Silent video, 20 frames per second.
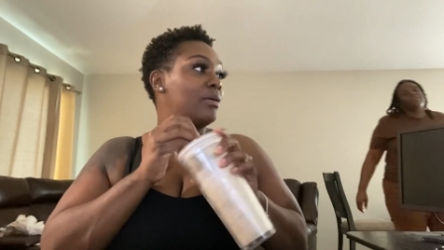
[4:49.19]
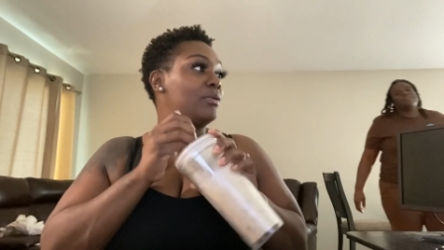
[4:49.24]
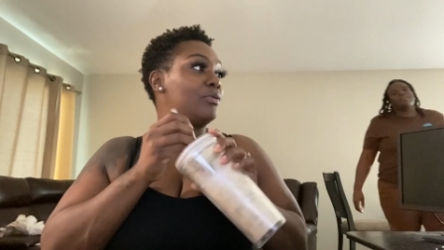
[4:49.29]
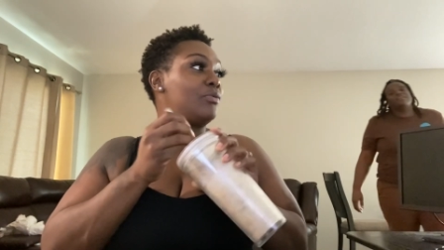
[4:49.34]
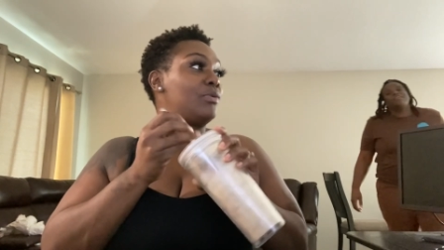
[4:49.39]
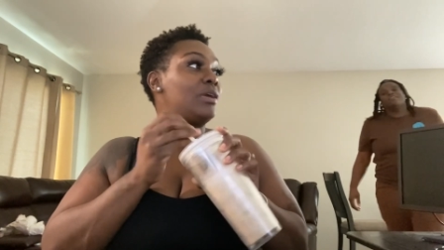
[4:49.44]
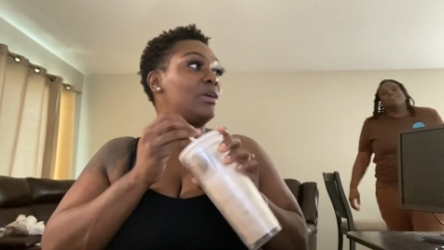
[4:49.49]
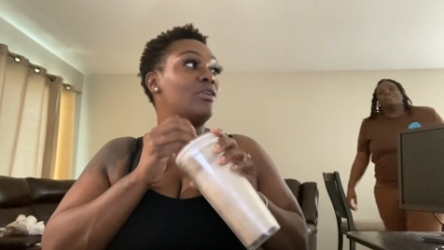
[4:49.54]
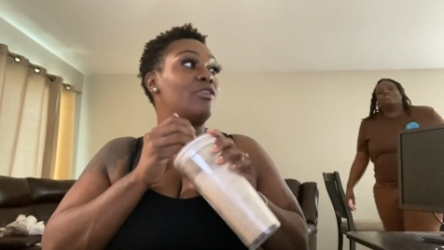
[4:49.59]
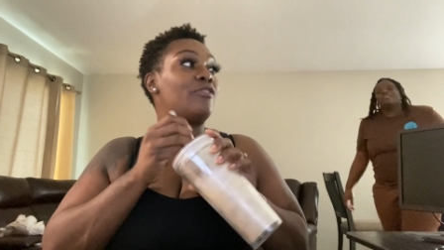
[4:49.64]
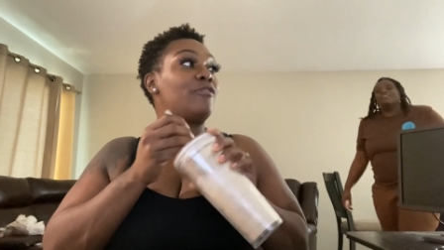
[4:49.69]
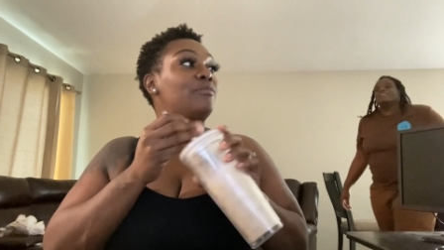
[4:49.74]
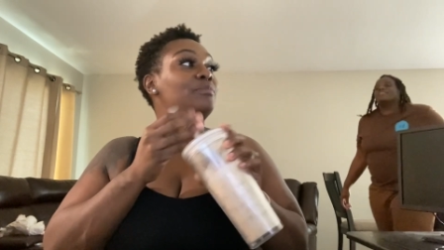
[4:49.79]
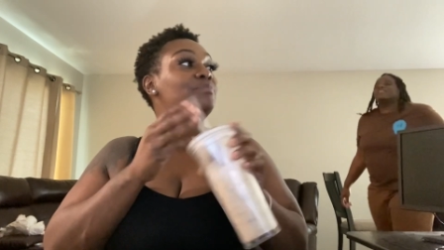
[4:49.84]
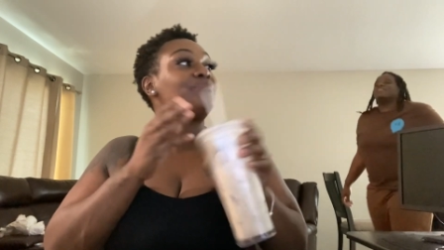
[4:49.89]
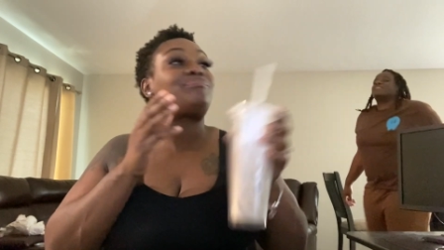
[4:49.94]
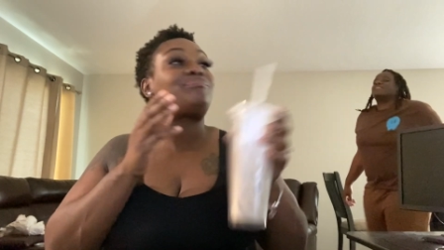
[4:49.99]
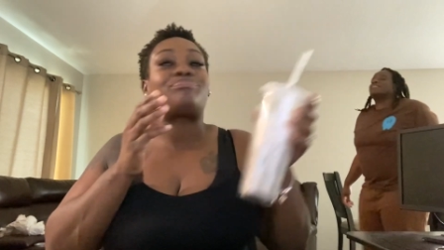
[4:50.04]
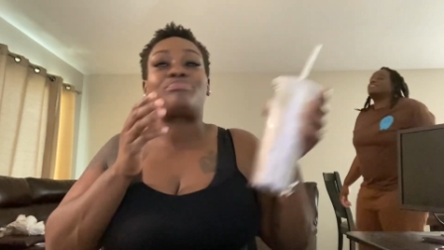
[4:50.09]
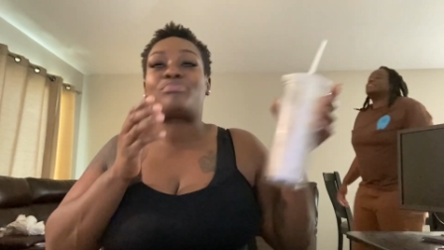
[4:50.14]
Well,
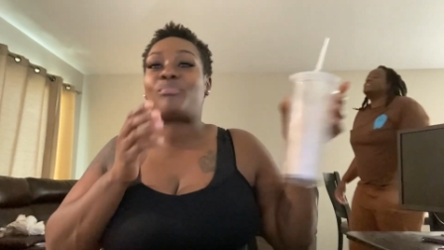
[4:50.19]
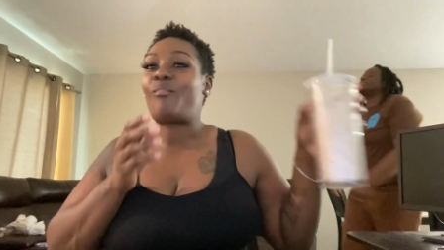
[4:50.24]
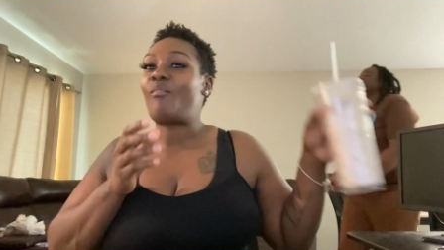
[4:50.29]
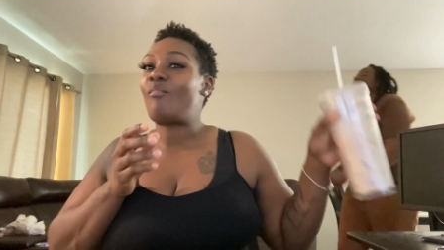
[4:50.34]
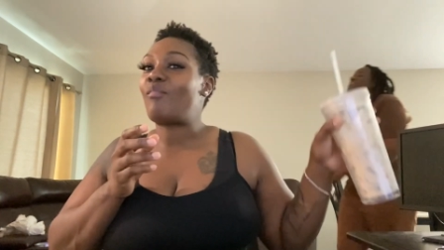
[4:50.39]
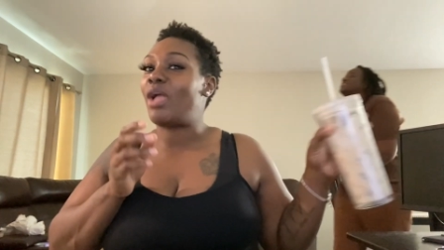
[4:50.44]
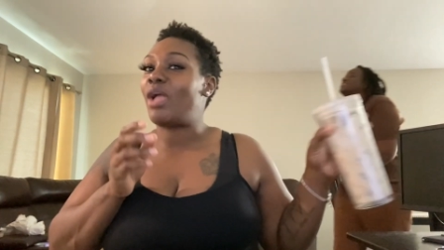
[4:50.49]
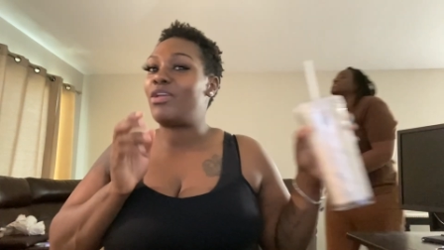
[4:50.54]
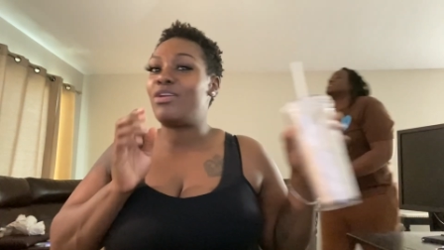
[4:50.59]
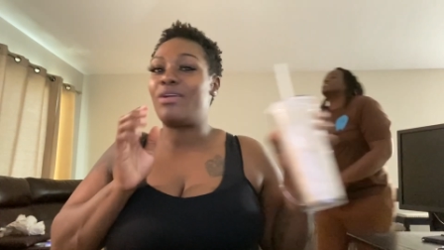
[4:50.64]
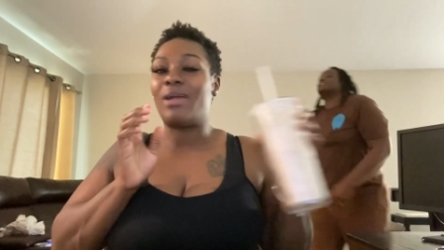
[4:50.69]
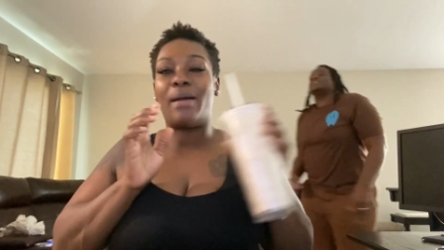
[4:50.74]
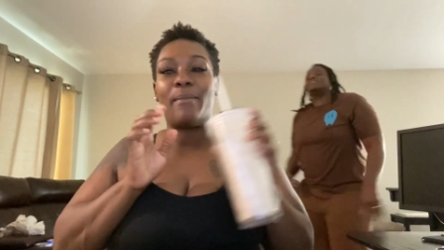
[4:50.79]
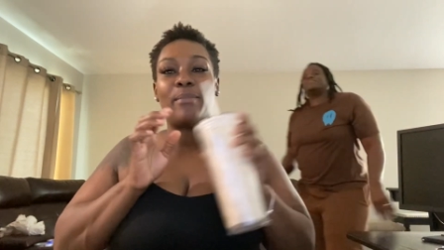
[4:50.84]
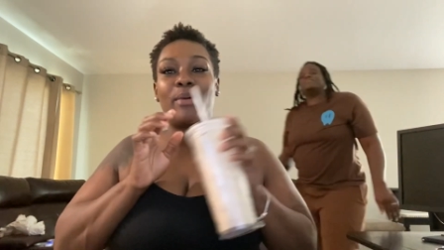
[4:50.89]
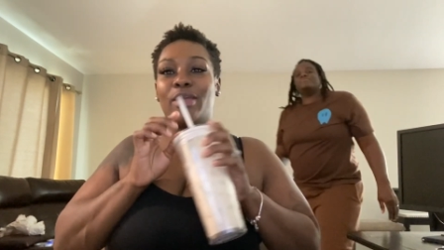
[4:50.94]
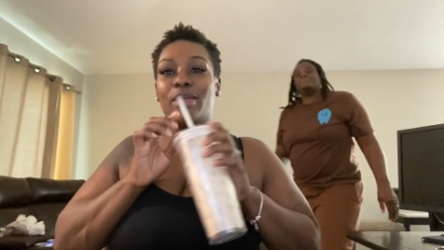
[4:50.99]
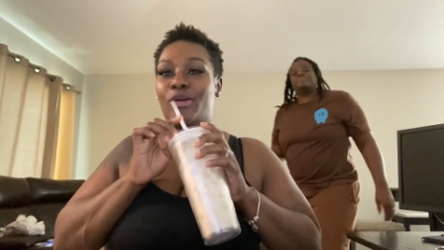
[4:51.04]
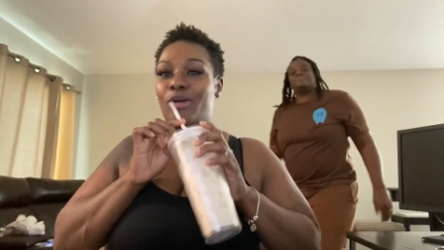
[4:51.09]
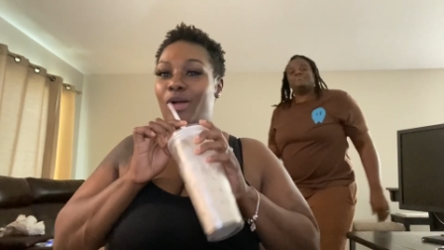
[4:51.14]
you gotta
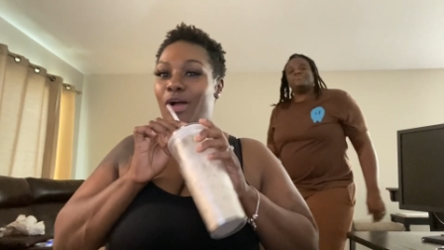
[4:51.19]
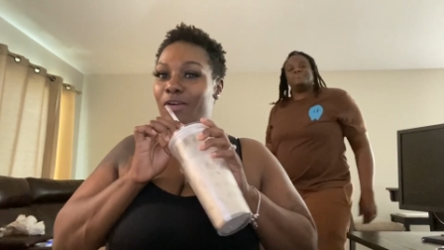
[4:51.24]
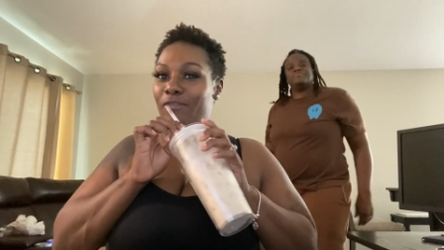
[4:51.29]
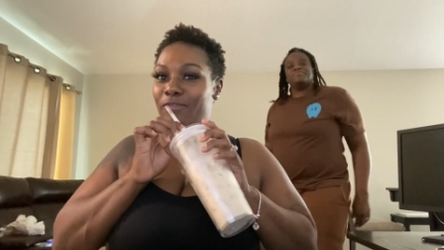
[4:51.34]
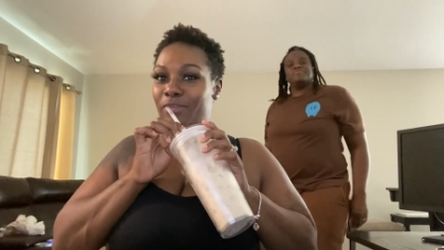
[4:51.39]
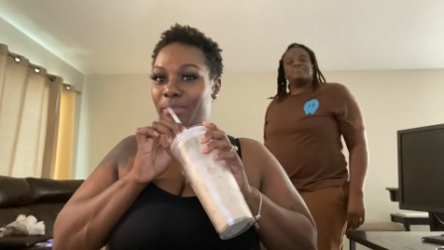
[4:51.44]
bring your coffee,